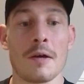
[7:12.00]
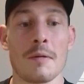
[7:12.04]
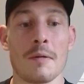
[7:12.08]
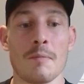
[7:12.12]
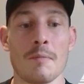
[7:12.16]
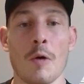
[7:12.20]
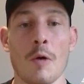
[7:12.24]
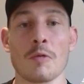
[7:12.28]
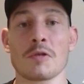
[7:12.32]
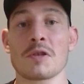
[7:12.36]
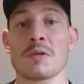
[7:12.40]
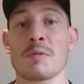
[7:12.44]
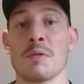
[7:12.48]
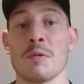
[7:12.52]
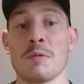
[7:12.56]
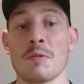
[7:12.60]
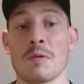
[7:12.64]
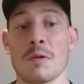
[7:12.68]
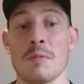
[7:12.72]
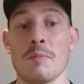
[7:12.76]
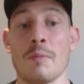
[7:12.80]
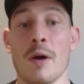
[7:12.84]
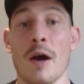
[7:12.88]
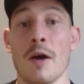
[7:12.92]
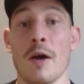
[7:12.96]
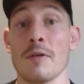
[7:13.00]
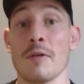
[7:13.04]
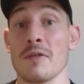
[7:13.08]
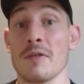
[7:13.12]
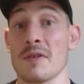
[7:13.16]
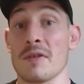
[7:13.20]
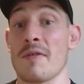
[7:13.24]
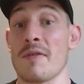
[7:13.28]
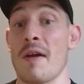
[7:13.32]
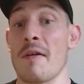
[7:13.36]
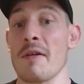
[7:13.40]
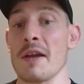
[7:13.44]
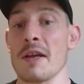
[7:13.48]
multiple
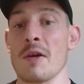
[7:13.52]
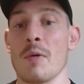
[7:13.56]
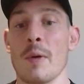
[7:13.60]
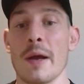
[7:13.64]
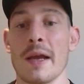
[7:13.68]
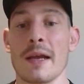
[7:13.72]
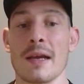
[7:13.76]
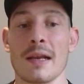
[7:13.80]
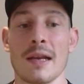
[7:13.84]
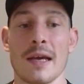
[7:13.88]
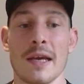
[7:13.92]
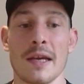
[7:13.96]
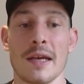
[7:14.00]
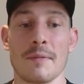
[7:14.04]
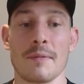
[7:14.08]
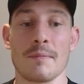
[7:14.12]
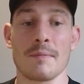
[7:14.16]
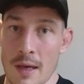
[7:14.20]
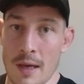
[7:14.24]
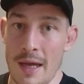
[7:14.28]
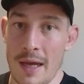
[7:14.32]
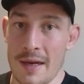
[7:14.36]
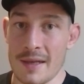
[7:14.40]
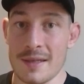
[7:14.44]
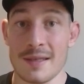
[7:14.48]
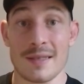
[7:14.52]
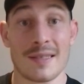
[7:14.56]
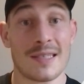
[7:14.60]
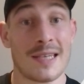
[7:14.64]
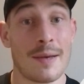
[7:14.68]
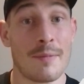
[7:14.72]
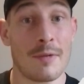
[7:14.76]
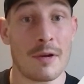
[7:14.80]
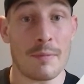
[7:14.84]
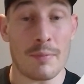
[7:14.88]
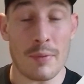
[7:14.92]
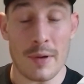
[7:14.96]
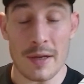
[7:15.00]
components very quickly. And it's a
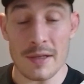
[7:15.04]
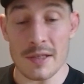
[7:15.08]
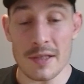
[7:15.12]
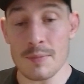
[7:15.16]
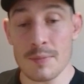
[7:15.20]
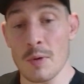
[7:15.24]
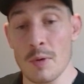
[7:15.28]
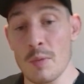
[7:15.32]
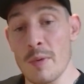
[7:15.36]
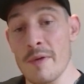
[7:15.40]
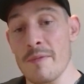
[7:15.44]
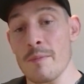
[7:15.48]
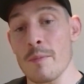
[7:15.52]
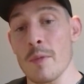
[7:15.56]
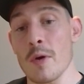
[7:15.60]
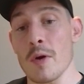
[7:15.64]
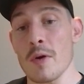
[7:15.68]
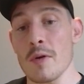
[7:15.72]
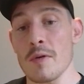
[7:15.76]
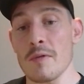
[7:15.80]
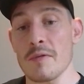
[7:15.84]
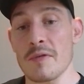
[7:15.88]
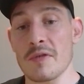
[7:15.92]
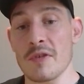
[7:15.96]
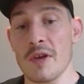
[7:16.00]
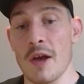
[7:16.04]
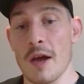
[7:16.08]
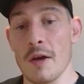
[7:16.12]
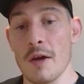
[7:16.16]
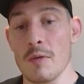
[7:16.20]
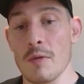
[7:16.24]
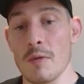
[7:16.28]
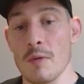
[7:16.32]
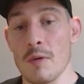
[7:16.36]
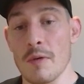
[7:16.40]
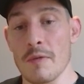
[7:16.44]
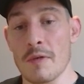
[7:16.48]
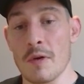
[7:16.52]
similar principle with move.
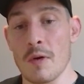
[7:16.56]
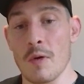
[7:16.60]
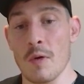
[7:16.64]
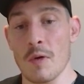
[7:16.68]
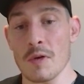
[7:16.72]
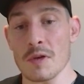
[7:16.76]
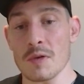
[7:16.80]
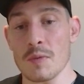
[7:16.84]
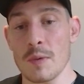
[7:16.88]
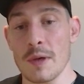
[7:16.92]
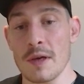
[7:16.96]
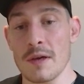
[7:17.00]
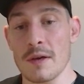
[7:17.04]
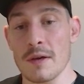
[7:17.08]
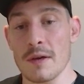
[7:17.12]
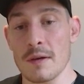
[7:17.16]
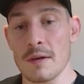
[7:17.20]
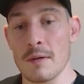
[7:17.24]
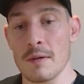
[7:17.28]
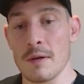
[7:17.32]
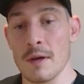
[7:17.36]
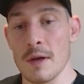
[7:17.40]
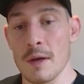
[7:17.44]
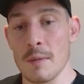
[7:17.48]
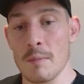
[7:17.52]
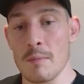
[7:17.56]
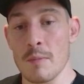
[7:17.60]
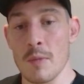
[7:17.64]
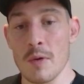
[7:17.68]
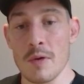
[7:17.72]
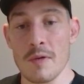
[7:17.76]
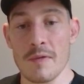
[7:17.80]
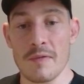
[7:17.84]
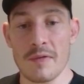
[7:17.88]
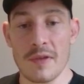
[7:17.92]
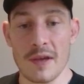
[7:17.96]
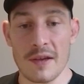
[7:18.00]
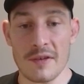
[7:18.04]
So of course we can
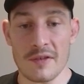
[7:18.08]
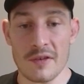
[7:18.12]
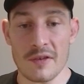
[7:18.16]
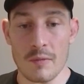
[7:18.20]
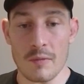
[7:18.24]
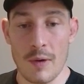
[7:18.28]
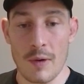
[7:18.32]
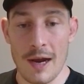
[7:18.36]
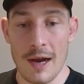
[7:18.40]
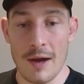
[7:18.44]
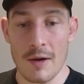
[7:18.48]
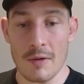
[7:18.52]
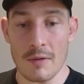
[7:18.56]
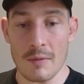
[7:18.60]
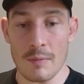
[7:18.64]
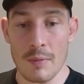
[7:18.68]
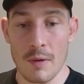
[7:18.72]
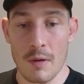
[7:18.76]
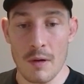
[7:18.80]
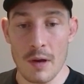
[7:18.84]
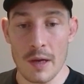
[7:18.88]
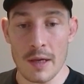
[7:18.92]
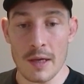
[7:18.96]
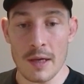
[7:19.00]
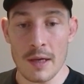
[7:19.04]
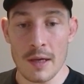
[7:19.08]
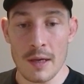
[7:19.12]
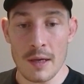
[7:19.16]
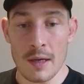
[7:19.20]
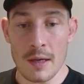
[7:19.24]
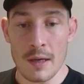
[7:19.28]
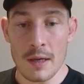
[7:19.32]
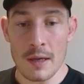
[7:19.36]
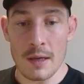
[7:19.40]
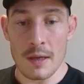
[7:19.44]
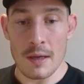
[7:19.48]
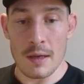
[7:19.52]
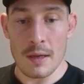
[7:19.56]
move things around by
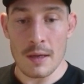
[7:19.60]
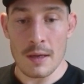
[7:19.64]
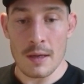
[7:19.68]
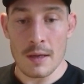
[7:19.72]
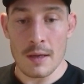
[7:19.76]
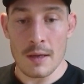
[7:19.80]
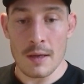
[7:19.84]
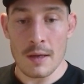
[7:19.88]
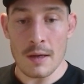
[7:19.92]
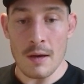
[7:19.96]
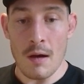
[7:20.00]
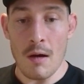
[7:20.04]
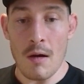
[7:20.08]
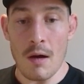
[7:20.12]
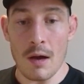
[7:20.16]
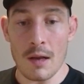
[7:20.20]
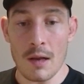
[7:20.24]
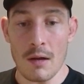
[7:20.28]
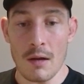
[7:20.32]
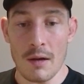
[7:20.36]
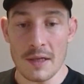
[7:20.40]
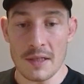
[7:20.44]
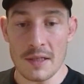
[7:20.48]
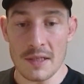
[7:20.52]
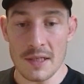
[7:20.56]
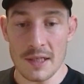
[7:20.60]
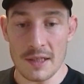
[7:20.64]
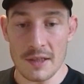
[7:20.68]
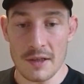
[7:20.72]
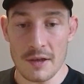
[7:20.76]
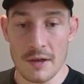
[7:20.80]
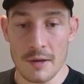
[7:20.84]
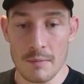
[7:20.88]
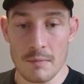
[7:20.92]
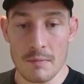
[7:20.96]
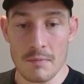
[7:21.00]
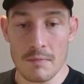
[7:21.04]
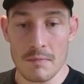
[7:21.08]
highlighting
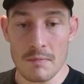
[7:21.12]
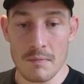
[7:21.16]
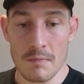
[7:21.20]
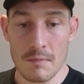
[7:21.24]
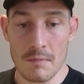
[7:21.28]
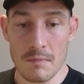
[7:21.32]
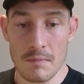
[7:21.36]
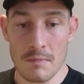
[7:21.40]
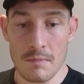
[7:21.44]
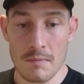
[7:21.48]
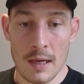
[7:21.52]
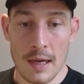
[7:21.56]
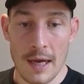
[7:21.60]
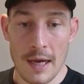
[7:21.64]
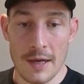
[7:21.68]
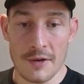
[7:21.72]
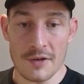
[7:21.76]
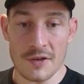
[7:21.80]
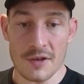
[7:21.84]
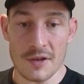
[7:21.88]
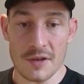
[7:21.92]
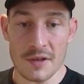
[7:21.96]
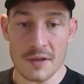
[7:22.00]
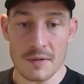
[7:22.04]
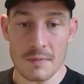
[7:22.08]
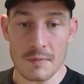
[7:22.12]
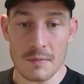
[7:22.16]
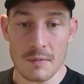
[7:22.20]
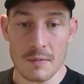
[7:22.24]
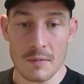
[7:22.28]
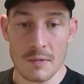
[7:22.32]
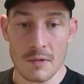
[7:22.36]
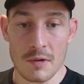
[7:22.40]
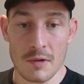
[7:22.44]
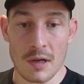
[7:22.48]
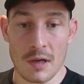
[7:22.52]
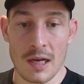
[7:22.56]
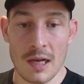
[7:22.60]
them and just
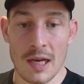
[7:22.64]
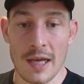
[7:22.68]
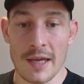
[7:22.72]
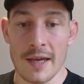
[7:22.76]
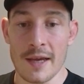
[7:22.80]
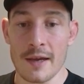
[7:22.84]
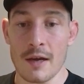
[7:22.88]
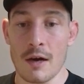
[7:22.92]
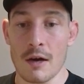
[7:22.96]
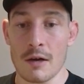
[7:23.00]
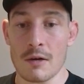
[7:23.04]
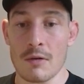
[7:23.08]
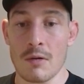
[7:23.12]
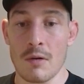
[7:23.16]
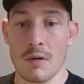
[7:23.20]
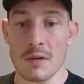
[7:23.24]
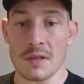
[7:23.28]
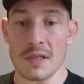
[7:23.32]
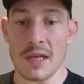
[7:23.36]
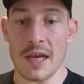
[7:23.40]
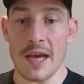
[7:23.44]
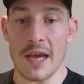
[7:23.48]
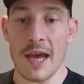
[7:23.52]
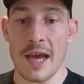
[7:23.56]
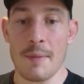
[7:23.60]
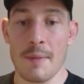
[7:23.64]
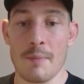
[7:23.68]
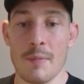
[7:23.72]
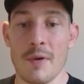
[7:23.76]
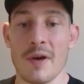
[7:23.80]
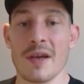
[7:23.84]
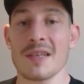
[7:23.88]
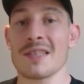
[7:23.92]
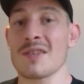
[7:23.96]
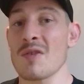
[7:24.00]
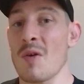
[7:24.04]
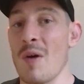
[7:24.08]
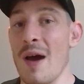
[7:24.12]
clicking our crosshair, but
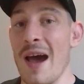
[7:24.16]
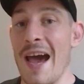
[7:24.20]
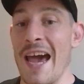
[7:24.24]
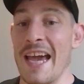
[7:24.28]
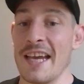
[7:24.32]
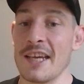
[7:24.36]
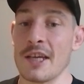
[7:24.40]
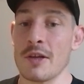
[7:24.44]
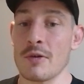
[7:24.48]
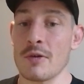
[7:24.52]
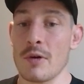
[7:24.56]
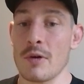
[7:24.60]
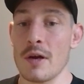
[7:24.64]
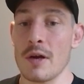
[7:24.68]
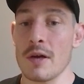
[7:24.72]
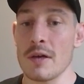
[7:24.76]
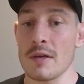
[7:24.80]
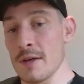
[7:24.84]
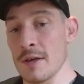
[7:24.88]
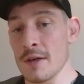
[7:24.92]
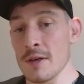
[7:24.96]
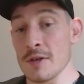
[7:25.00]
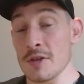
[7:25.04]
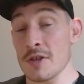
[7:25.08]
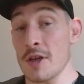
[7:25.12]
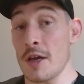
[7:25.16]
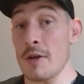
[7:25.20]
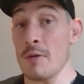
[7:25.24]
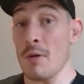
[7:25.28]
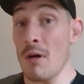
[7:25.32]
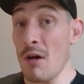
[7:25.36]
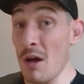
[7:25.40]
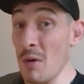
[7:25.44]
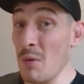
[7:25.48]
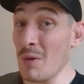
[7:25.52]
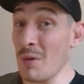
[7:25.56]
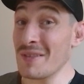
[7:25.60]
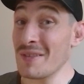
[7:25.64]
it's not accurate. So
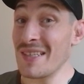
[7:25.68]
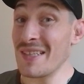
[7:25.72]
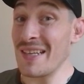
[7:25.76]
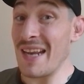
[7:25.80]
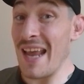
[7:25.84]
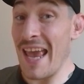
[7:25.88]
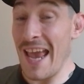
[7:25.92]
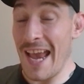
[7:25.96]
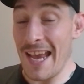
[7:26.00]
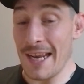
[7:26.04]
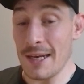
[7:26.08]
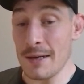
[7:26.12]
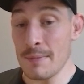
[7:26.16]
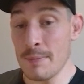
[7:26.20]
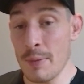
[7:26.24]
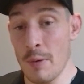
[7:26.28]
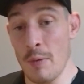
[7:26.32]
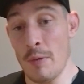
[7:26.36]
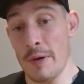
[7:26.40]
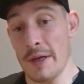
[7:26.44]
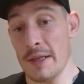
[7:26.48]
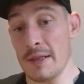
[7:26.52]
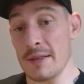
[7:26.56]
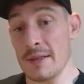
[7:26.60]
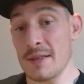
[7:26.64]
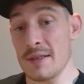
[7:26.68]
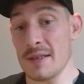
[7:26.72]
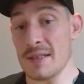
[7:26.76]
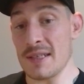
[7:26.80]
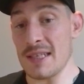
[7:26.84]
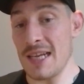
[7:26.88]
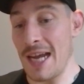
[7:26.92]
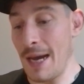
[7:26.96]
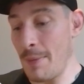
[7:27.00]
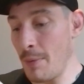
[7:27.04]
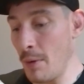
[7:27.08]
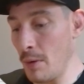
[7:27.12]
I want an endpoint to snap